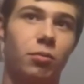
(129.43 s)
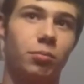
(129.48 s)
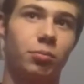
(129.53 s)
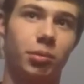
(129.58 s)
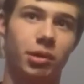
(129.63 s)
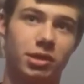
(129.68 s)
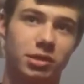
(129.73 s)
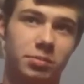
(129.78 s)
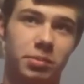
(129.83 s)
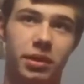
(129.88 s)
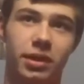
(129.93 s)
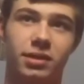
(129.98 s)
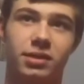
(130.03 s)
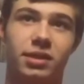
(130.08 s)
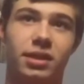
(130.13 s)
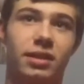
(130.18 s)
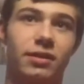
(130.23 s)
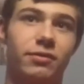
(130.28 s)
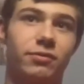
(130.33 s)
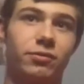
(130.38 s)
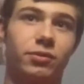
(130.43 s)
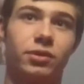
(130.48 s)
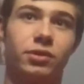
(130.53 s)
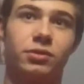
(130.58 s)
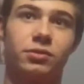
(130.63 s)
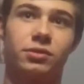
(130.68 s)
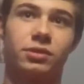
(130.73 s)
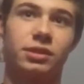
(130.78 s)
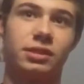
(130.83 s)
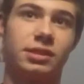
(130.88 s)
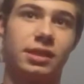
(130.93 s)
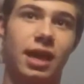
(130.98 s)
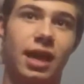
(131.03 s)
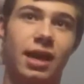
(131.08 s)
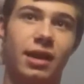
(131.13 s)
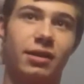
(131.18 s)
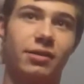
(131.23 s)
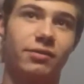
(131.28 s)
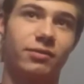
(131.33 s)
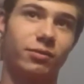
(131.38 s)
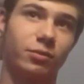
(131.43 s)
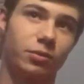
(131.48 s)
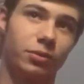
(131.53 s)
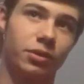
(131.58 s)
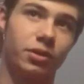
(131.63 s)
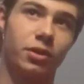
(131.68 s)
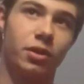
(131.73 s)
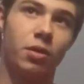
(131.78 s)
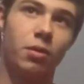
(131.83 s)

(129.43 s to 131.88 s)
buzz baits. They have reels designed for